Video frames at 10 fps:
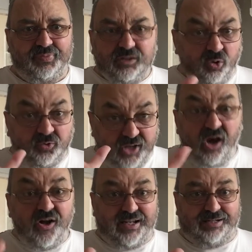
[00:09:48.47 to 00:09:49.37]
You'll
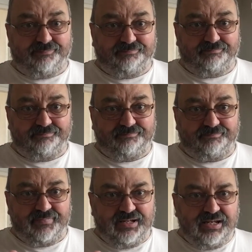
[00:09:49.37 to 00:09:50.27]
die.
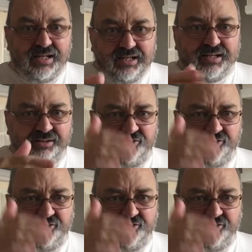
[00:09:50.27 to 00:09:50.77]
Now